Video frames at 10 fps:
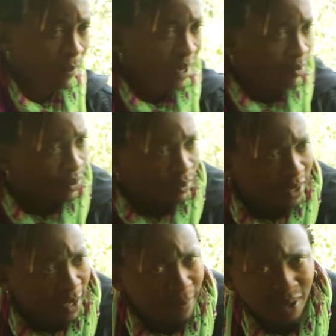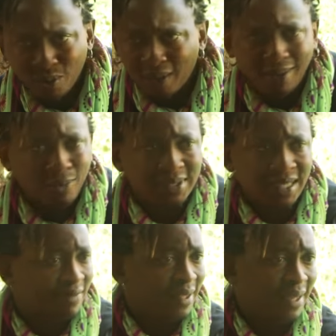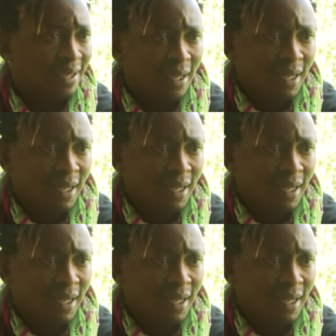mara unaimba kwa whatever. Then